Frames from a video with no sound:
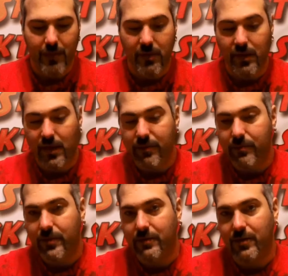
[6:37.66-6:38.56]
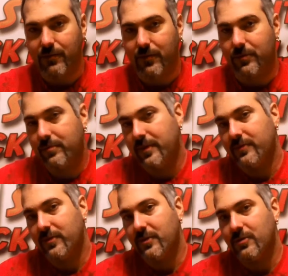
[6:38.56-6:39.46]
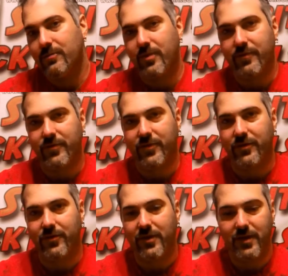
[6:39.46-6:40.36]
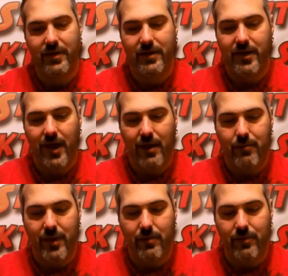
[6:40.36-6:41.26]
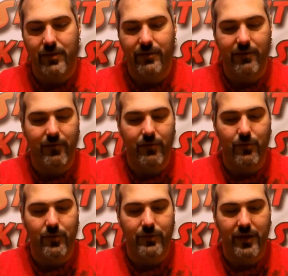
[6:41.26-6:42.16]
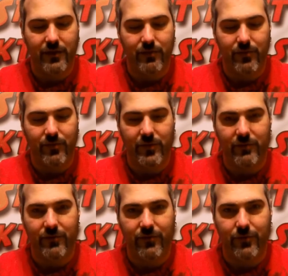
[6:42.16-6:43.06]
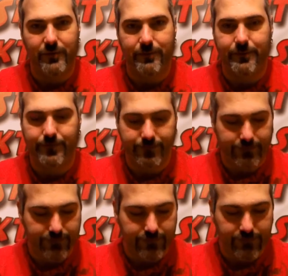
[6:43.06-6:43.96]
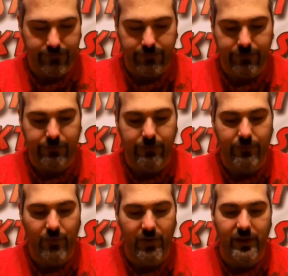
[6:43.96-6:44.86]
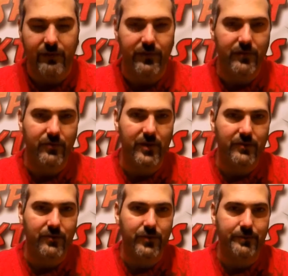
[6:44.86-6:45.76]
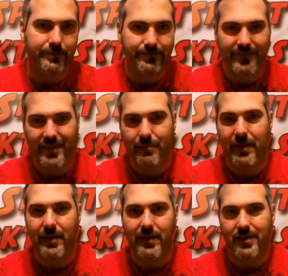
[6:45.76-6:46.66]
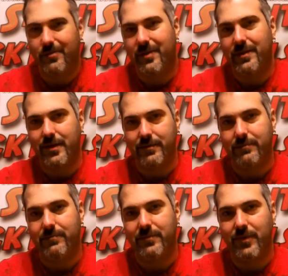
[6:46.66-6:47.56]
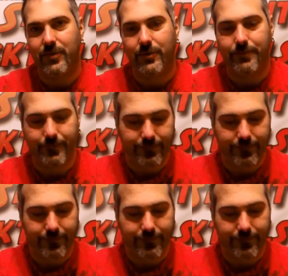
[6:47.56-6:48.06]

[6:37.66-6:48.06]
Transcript: But a lot of people like grapefruit. Depends on your preferences. Have Bay Breeze, have whatever you want. Add some flavors to it. Bring that flavor out to it. You may like it, you may not. Don't know.